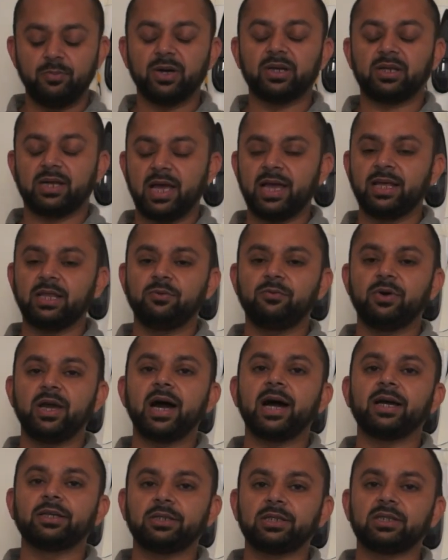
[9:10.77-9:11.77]
but anyway
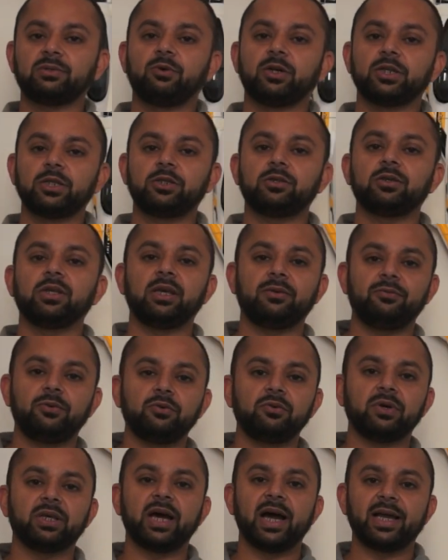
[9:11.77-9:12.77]
I just wanted to give
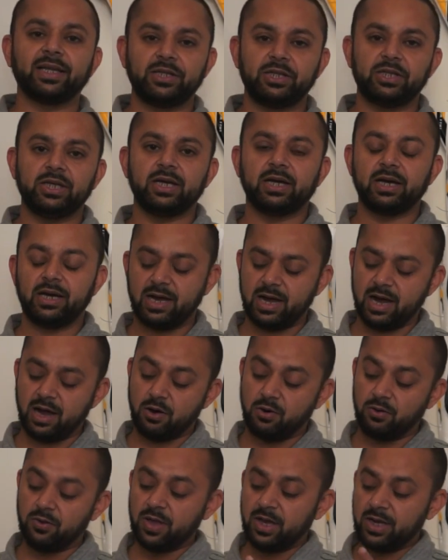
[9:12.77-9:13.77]
you an idea
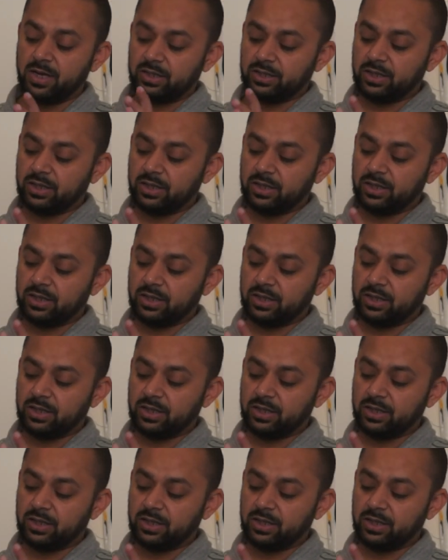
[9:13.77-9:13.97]
how